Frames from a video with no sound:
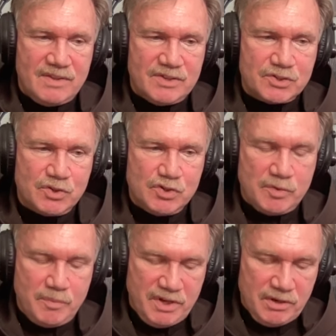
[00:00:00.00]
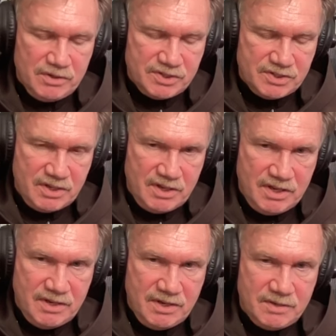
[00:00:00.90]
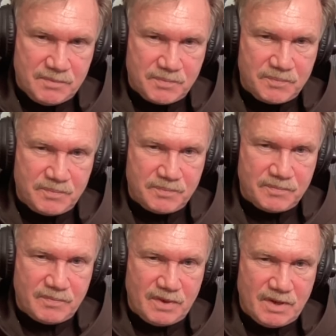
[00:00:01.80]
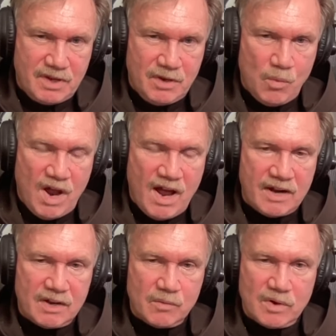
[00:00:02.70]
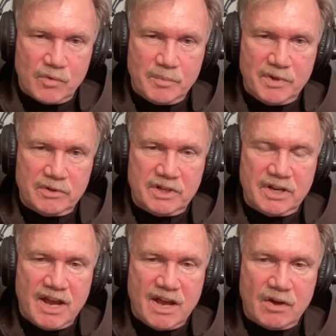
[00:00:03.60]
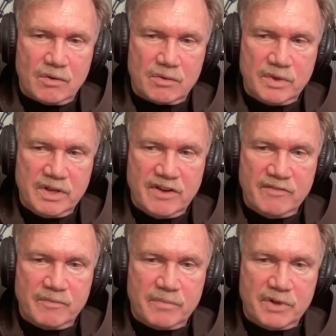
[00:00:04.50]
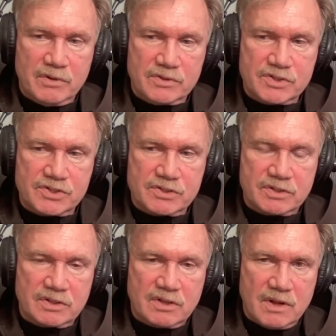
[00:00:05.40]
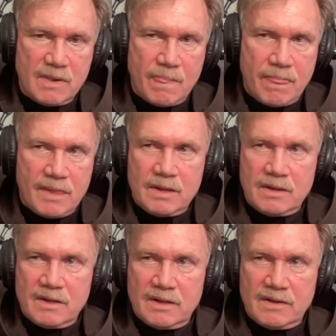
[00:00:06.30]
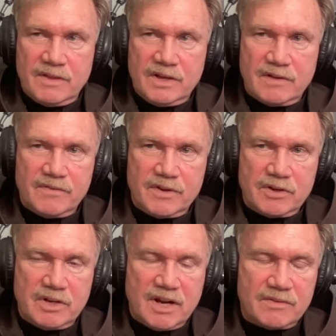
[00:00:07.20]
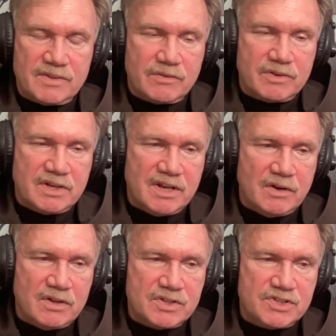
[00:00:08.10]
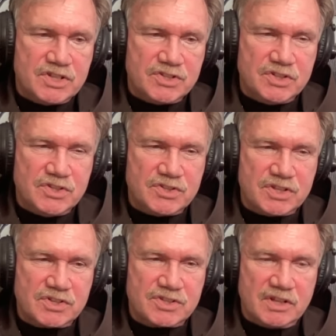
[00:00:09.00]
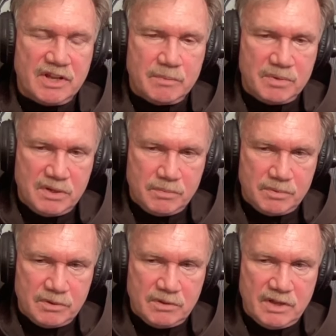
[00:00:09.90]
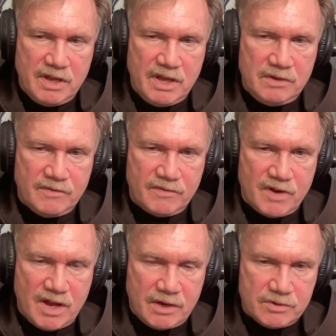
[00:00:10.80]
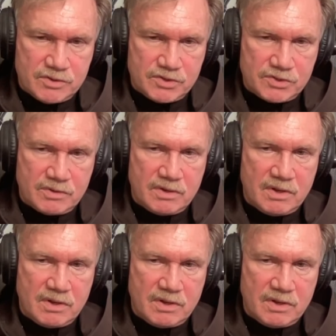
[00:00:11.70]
The schools we built in in Oaxaca, where we're building now, we have built, I think I figured it out the other day, 66 lay people, 8 friars,